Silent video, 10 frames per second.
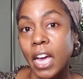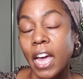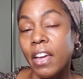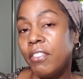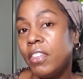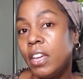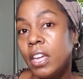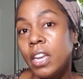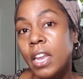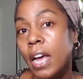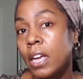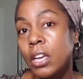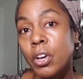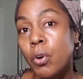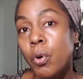and then that
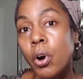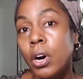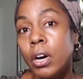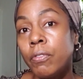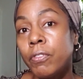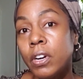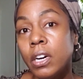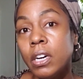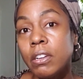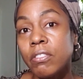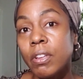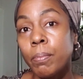could go on for us.